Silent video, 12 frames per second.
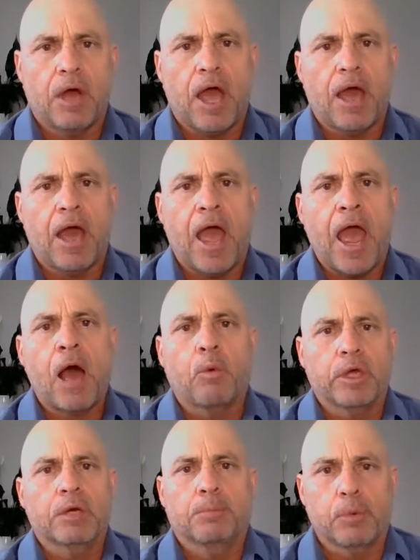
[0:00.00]
how
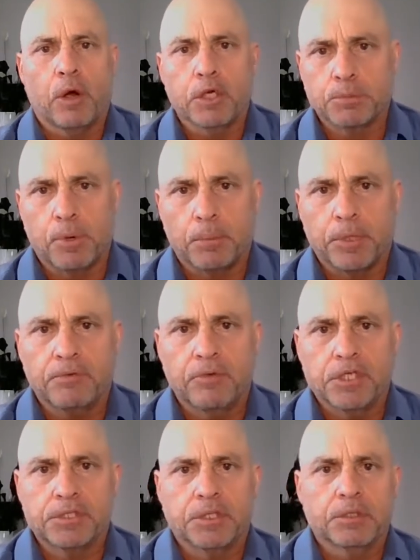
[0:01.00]
we approach property
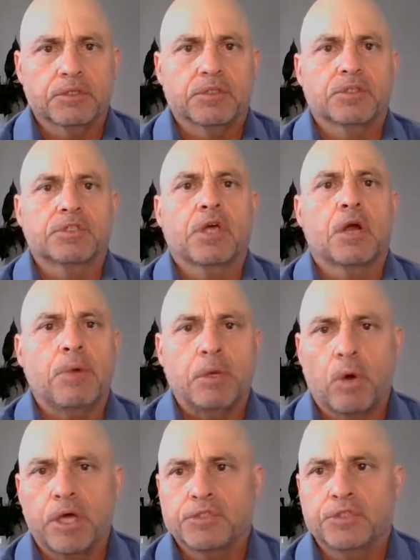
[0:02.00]
investing, because there's so many
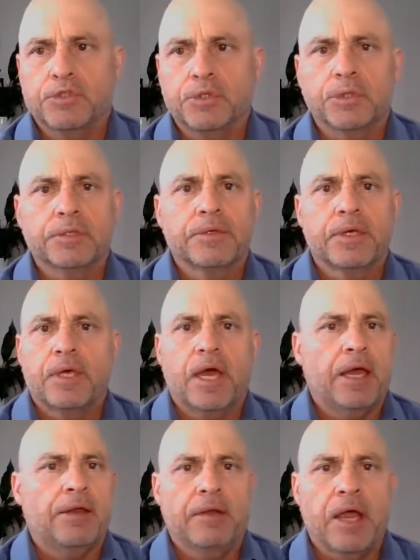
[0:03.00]
ways to do it
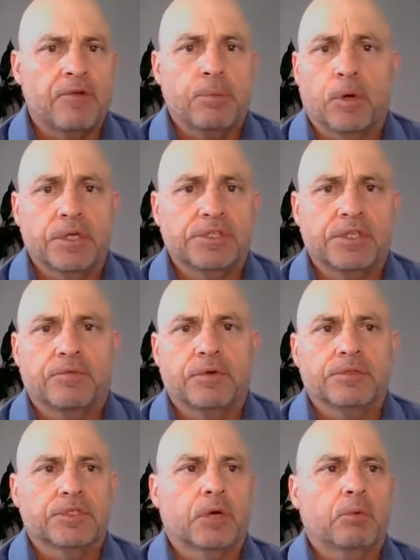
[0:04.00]
and everybody's
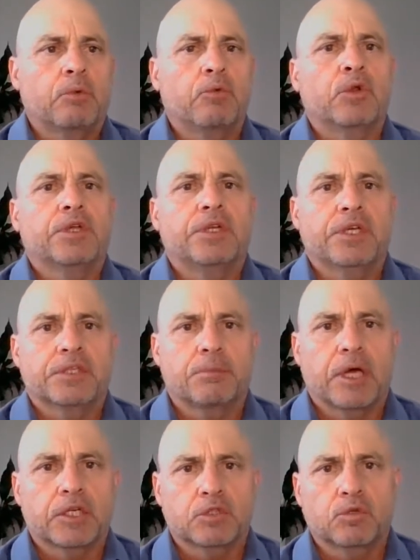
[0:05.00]
different. So we really need to
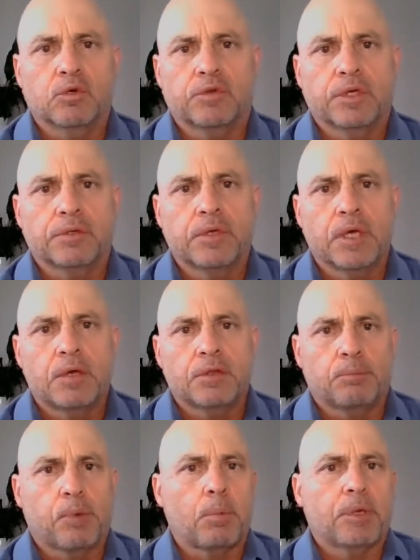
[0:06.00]
make sure that the
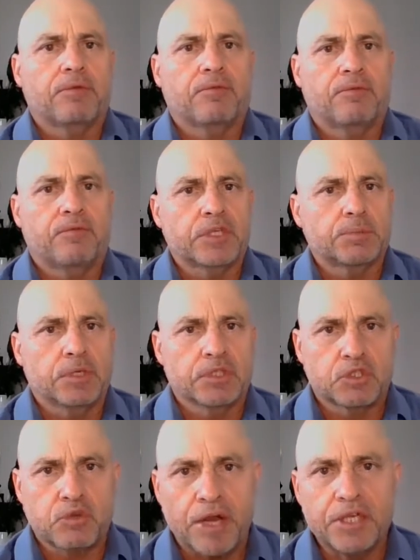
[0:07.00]
property investment
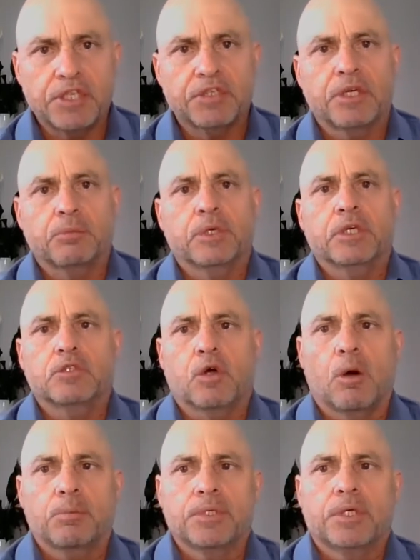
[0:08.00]
strategy that we
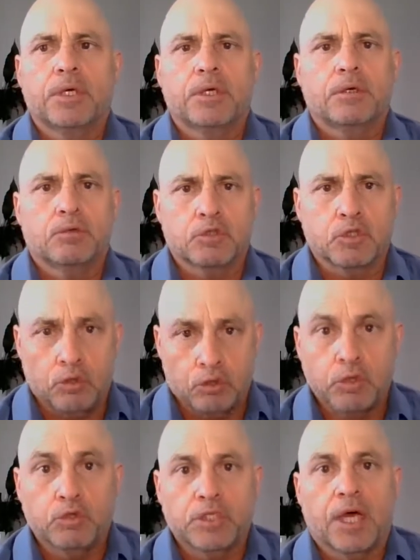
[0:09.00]
adopt
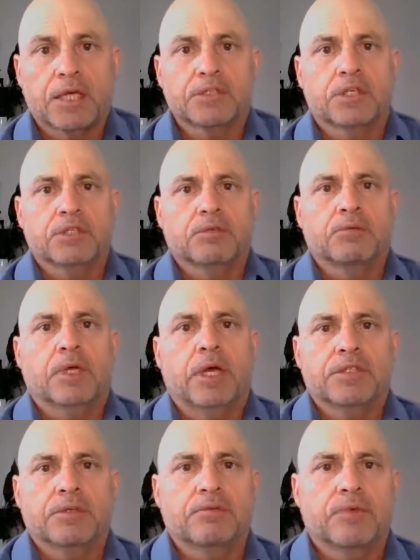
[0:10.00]
suits us
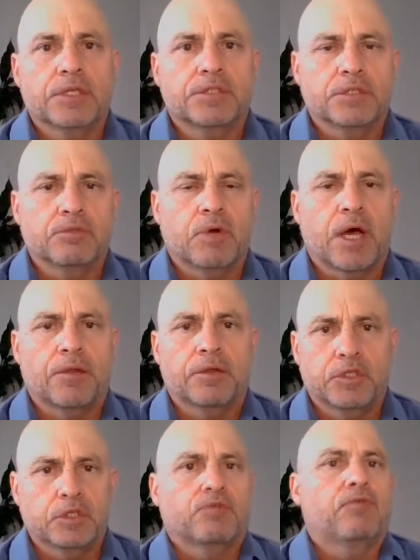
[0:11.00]
as investors, rather than
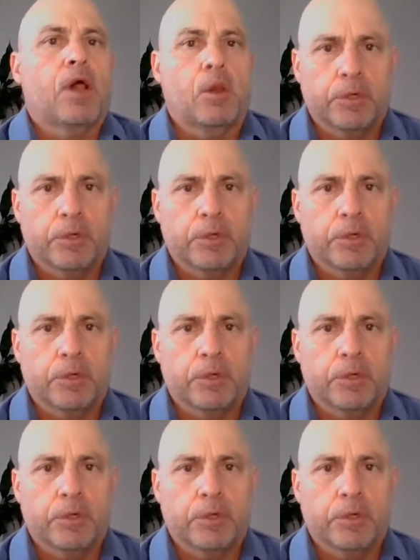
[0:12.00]
just following